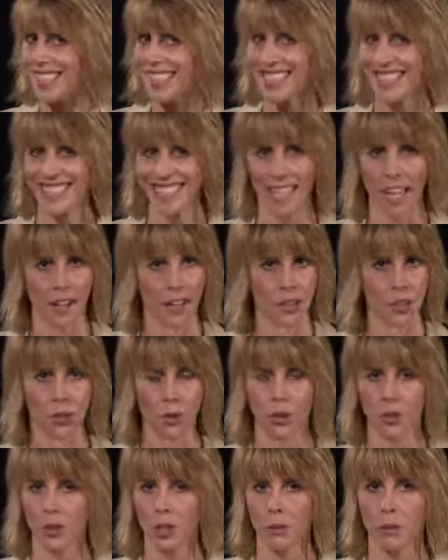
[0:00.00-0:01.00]
It's not a
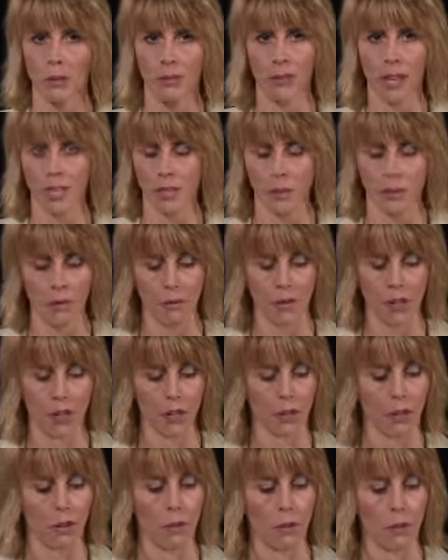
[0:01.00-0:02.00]
short-term investment
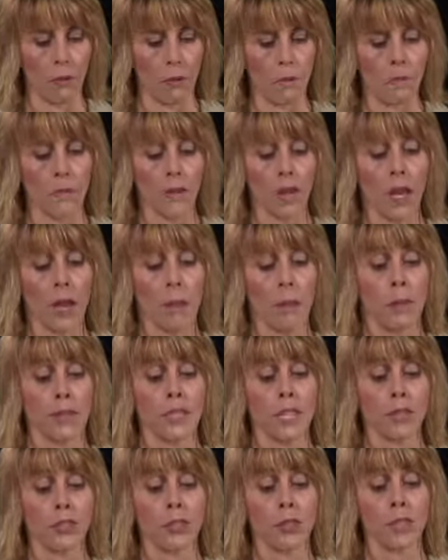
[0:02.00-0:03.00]
vehicle.
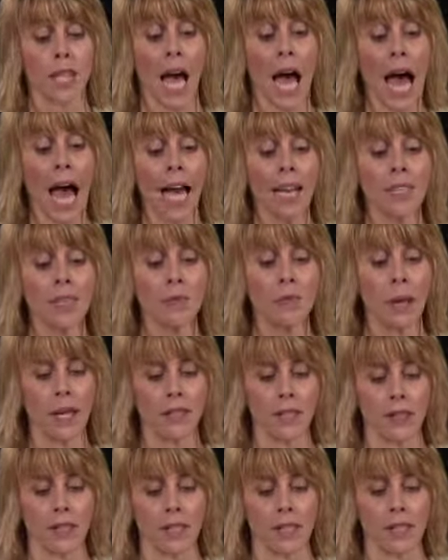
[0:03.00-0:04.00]
Potential tax
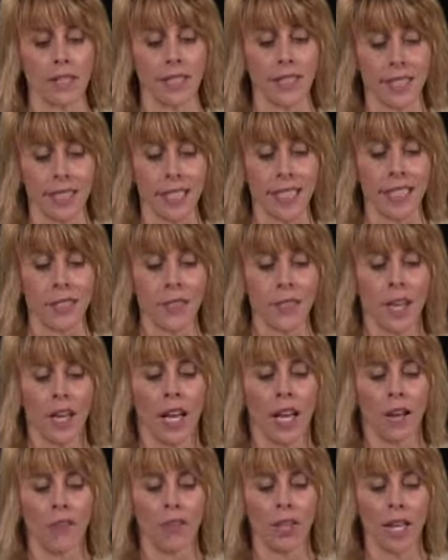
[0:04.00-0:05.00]
penalty
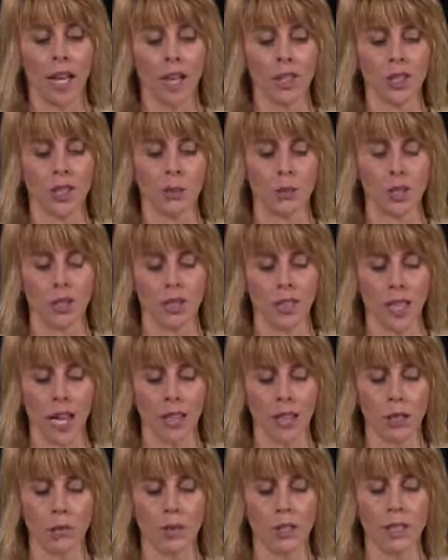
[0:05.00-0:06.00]
if the customer
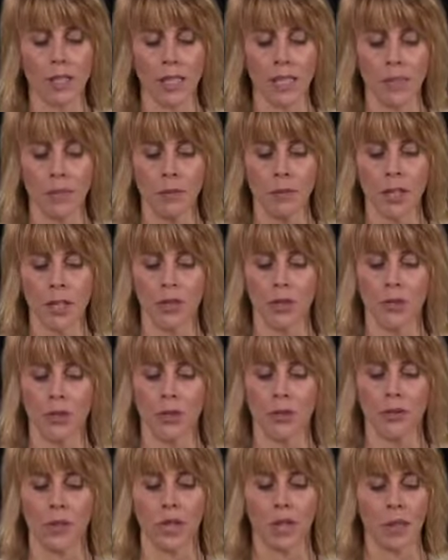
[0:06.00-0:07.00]
sell or redeem the
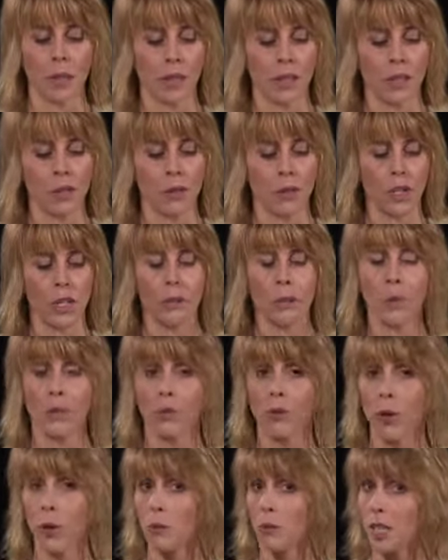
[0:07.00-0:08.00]
deferred variable annuity
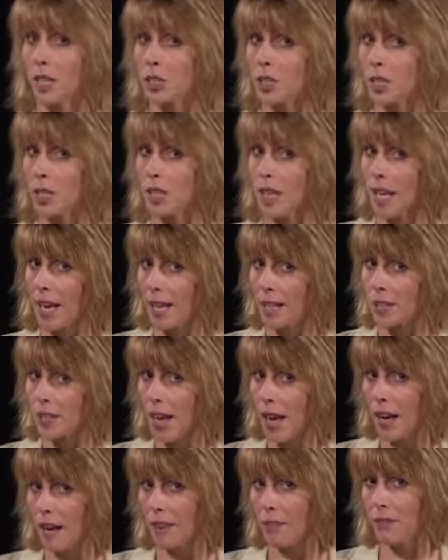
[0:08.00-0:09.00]
before reaching the age
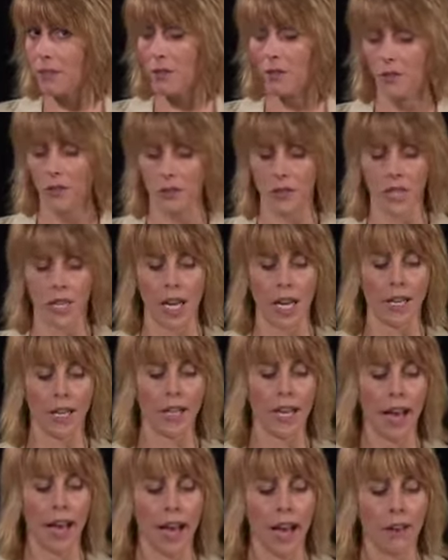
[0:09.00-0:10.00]
of 59
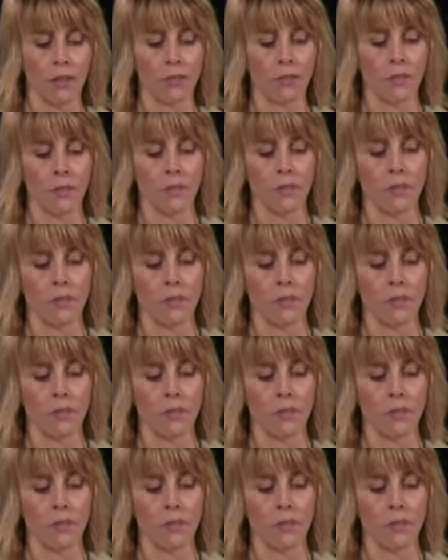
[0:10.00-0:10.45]
and a half.